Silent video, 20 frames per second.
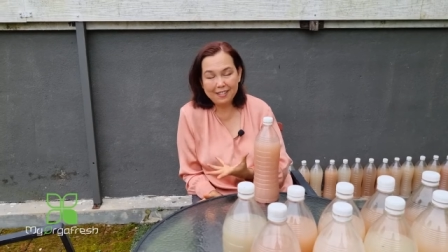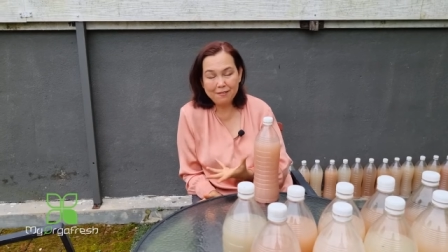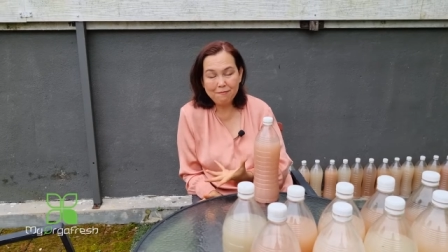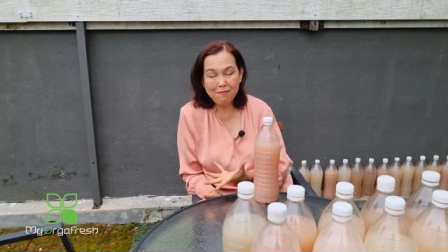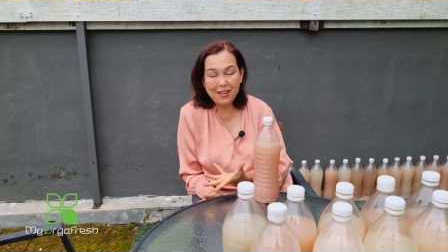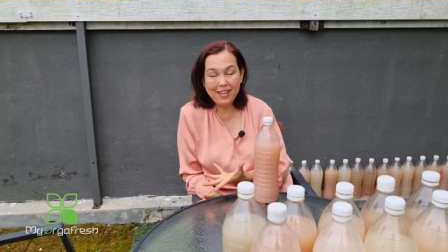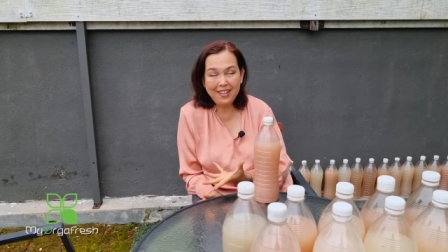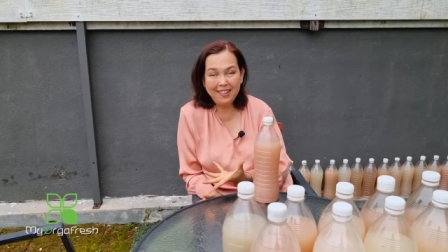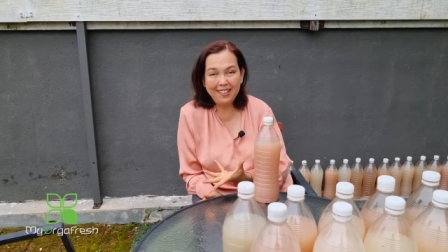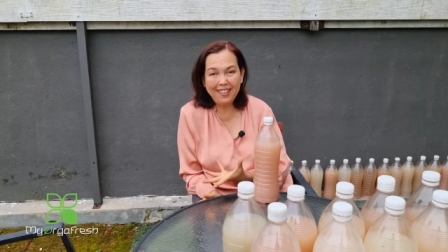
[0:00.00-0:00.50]
it
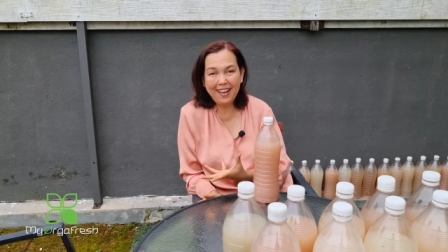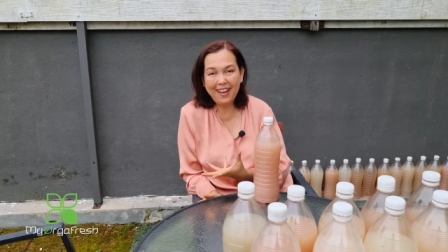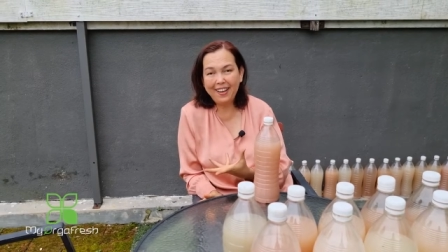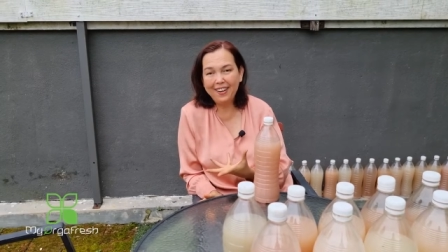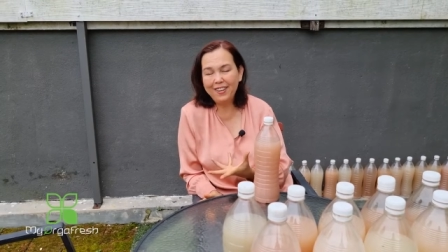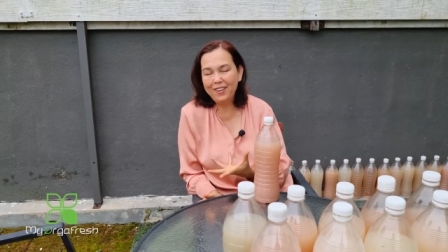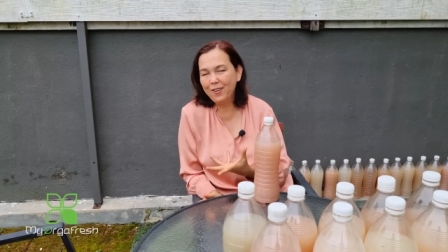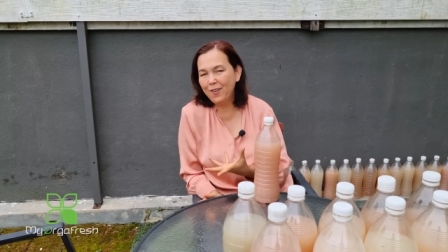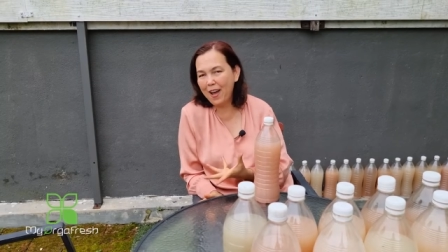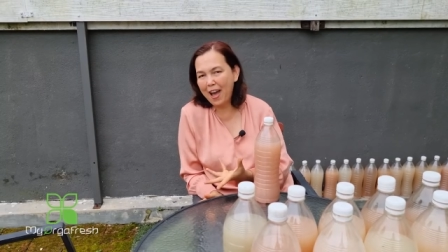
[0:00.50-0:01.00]
means
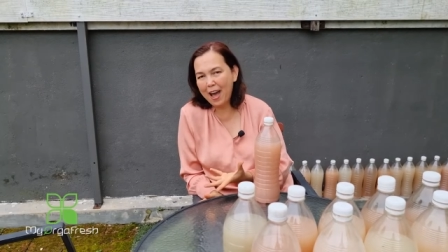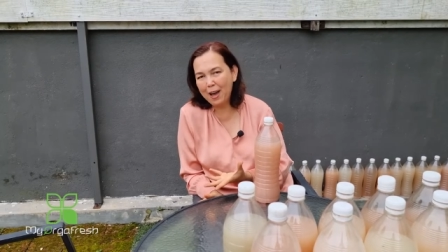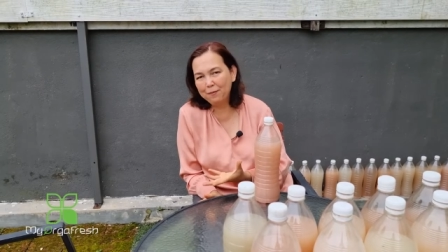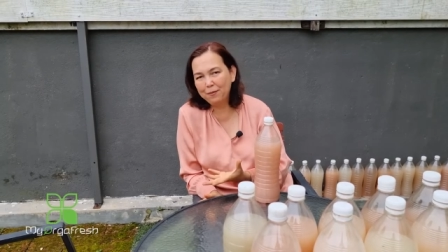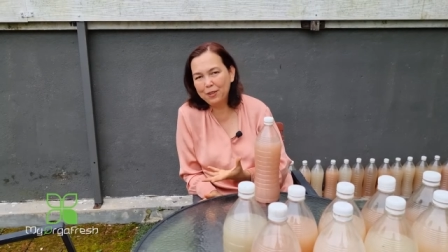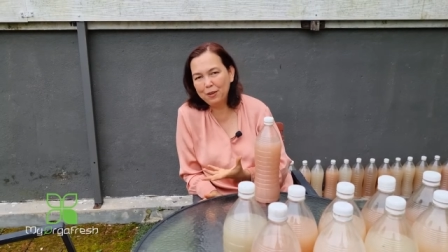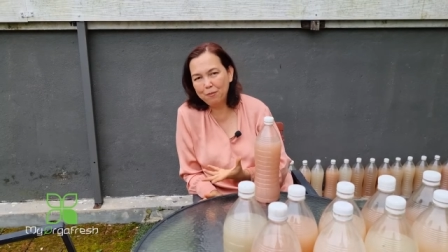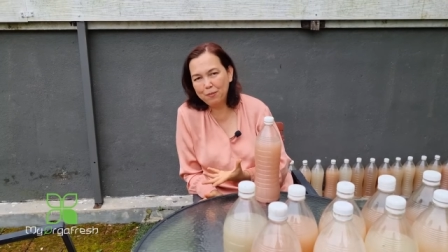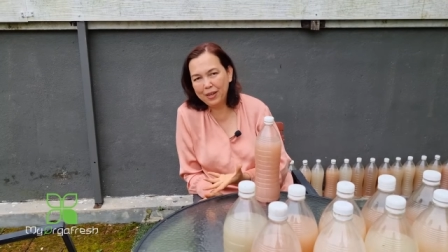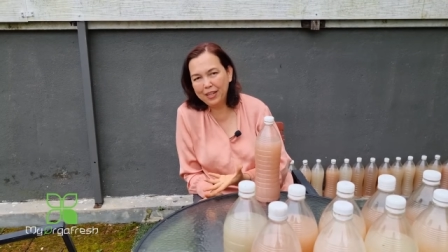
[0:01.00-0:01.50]
that you
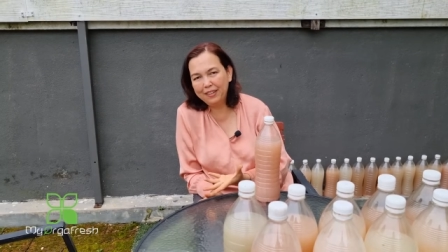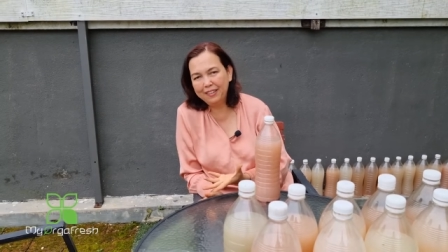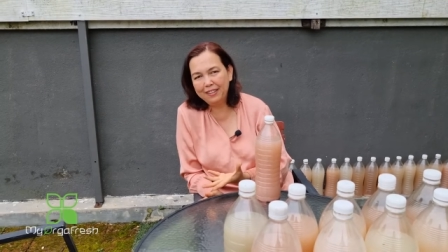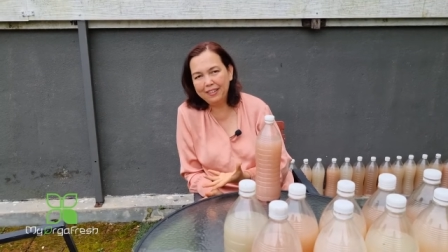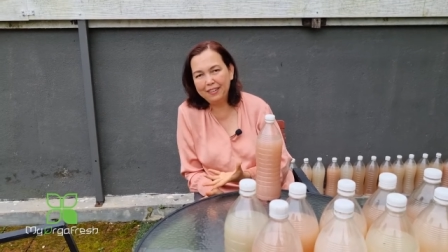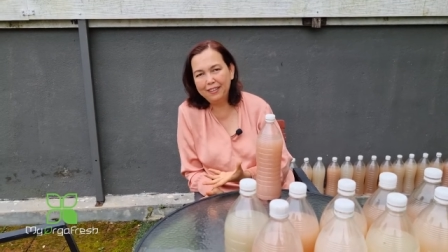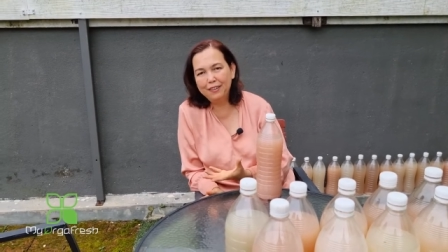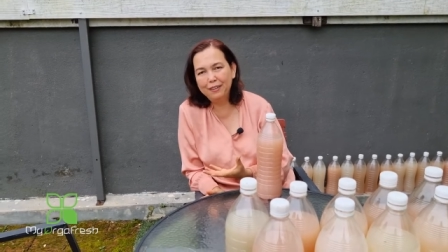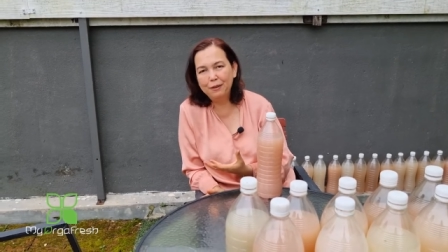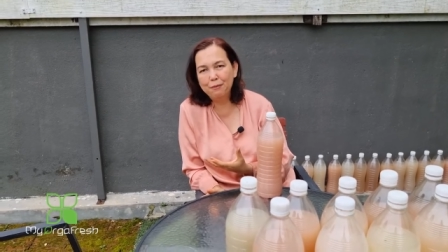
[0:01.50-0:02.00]
have the
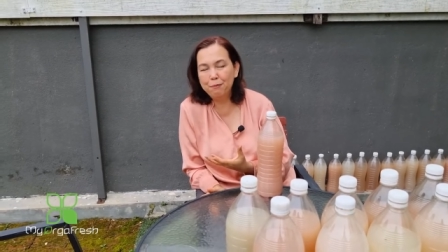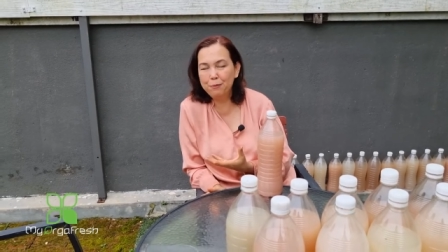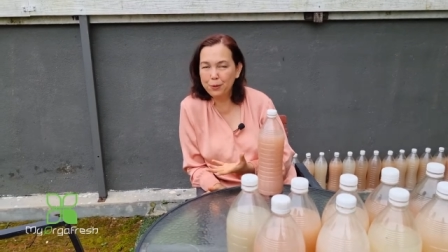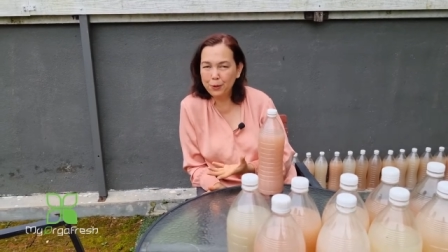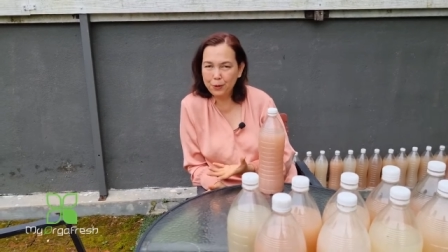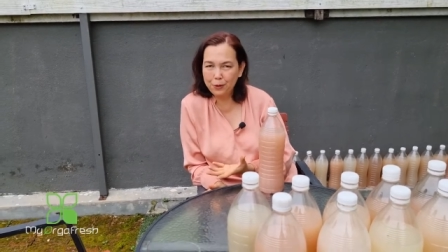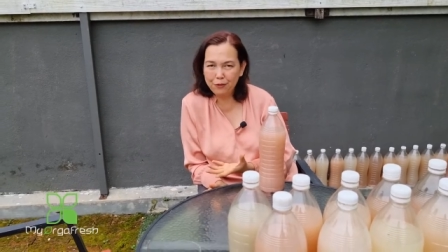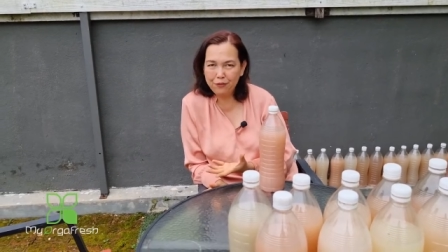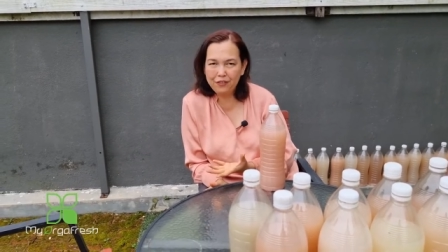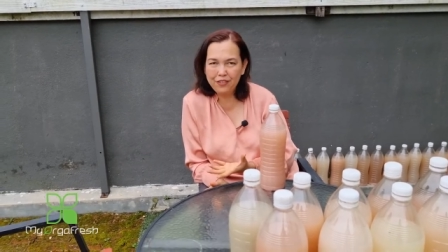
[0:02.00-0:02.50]
better
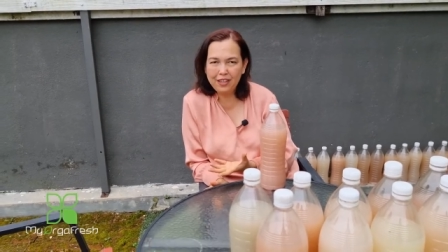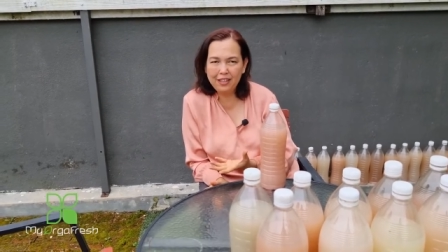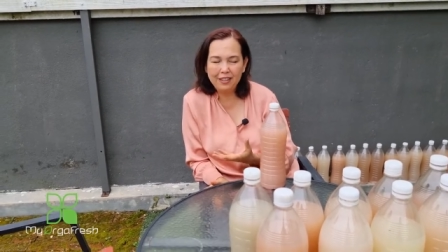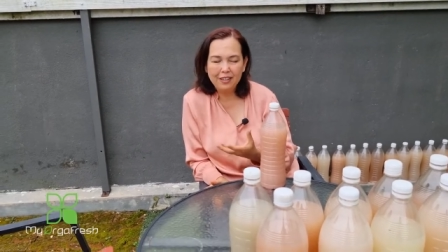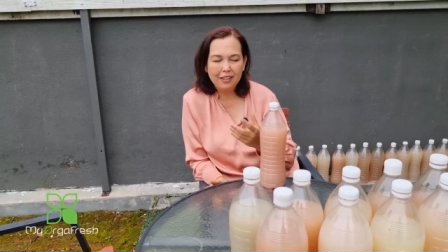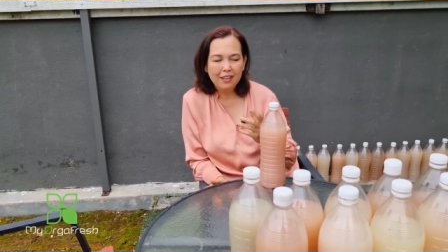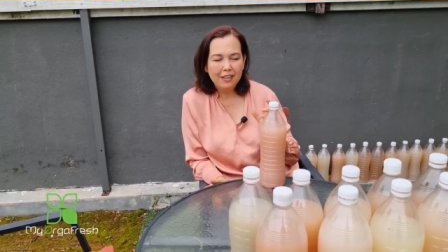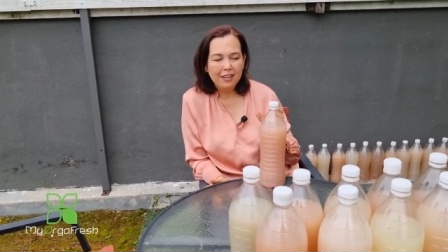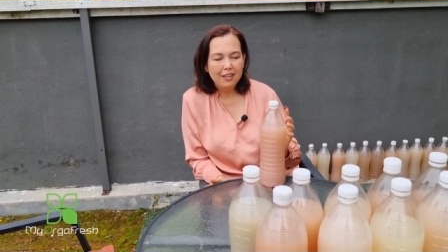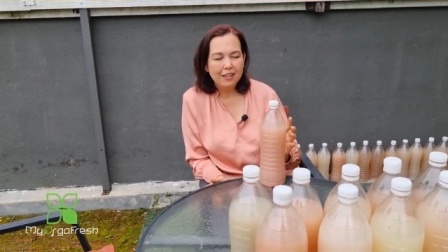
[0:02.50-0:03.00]

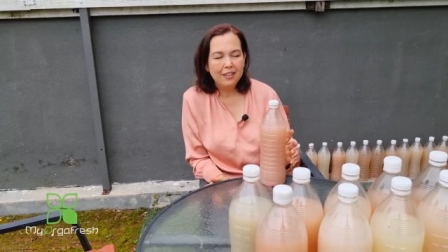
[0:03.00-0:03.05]
profit.